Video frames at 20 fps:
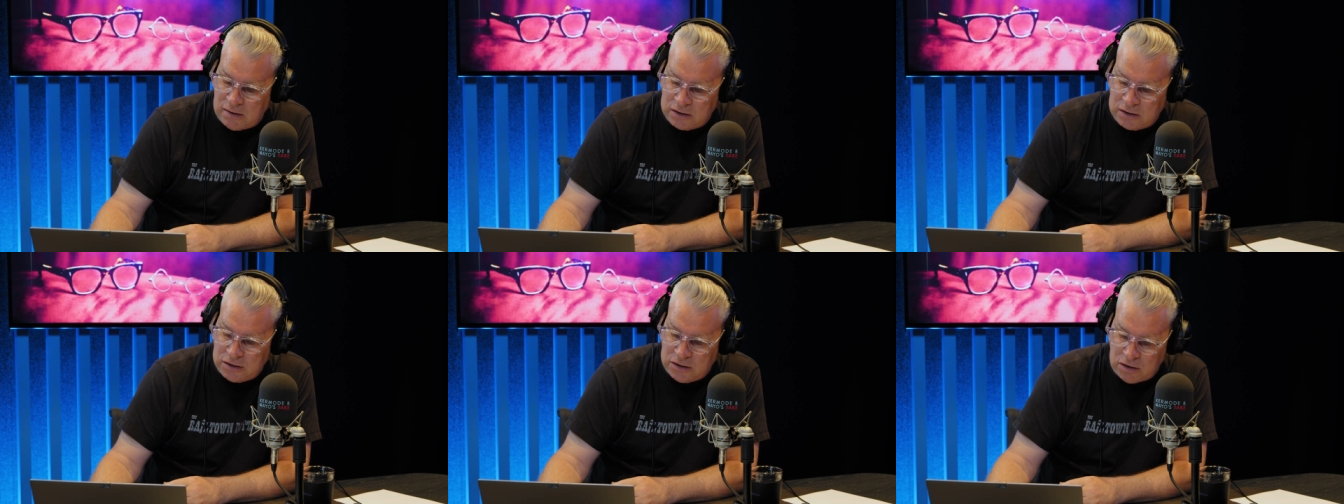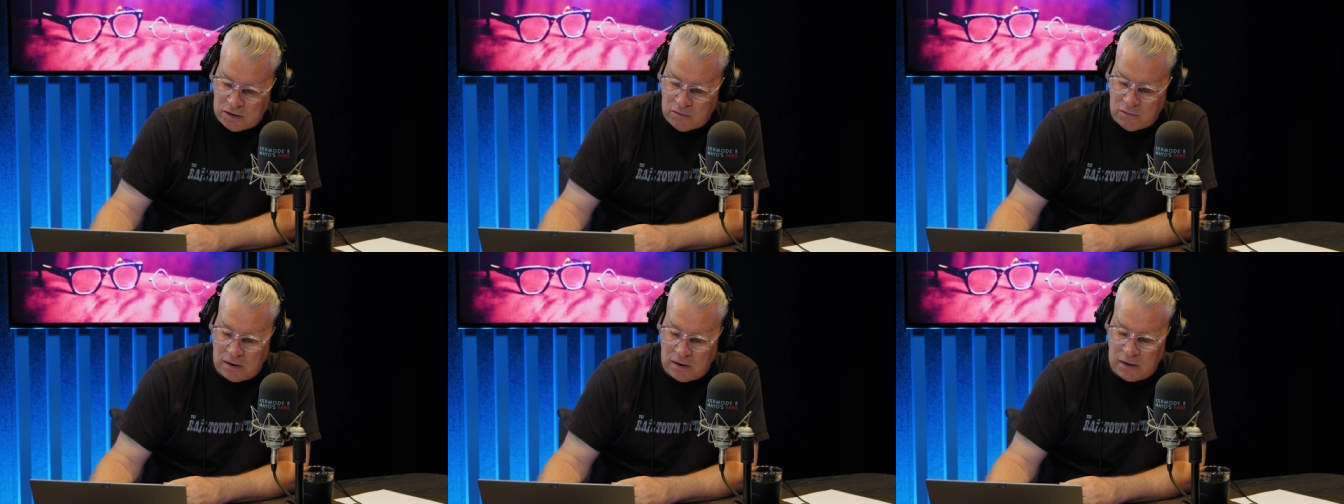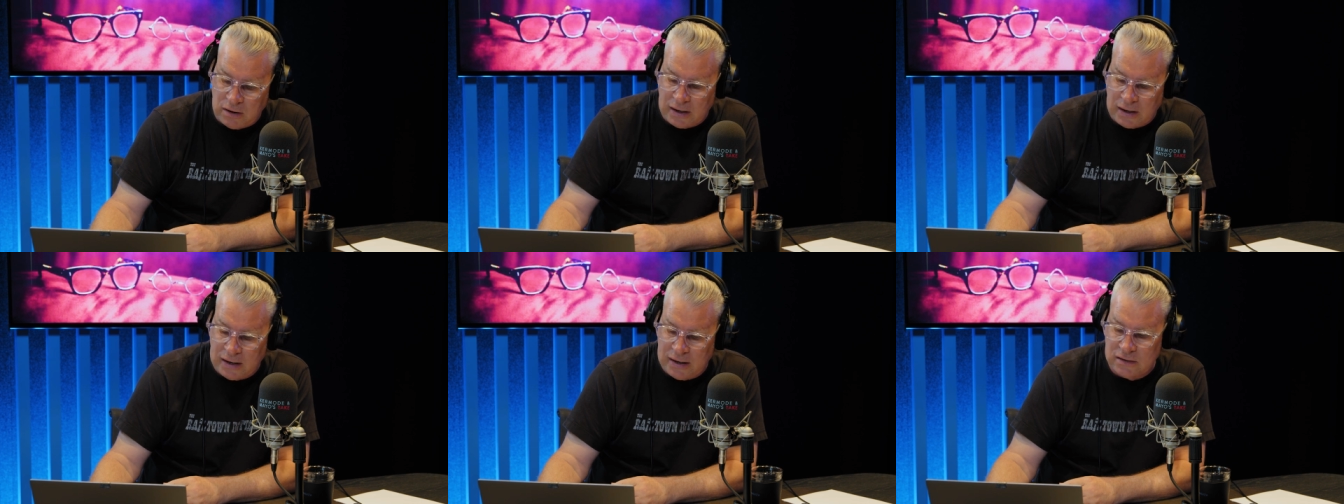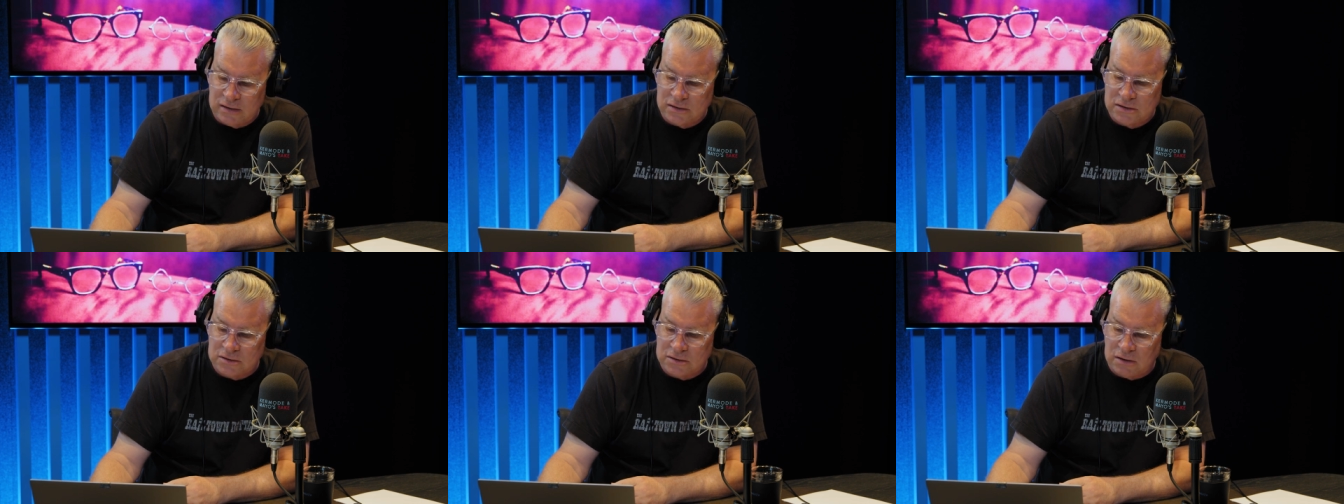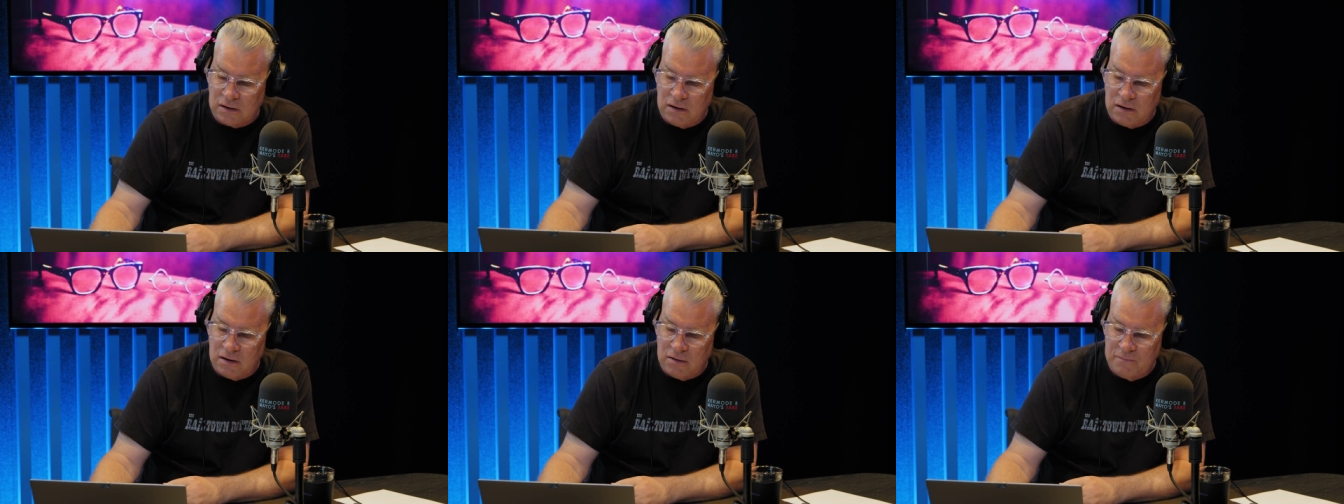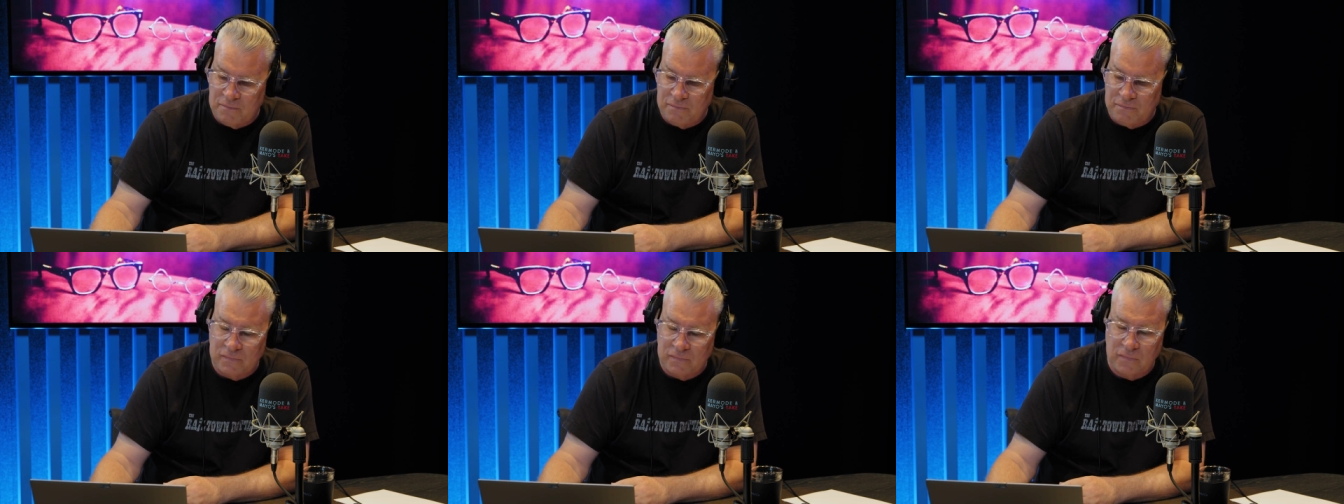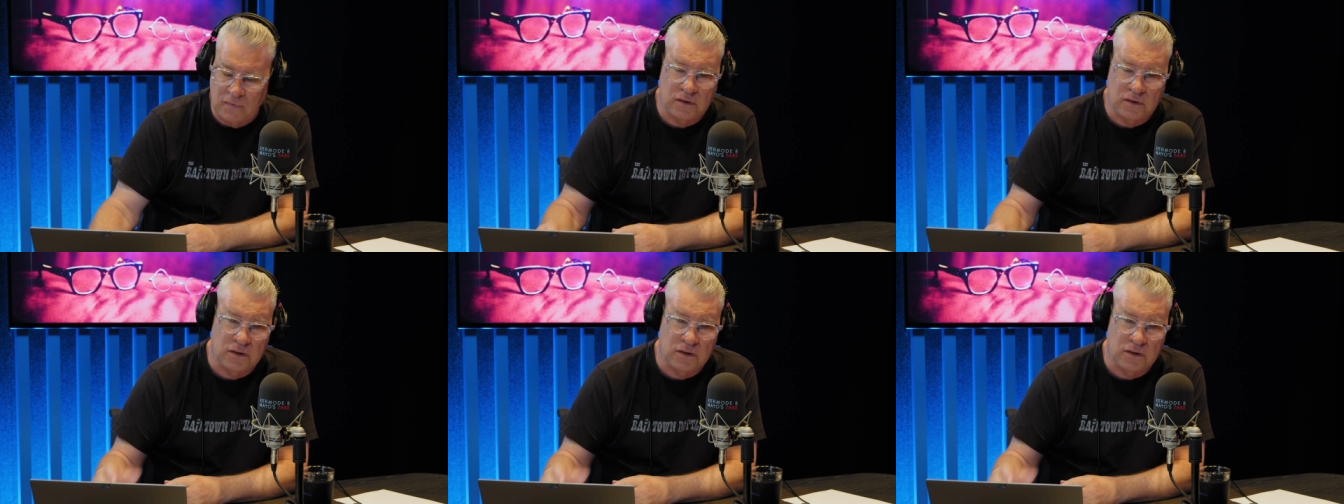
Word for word: Aguirre, and um,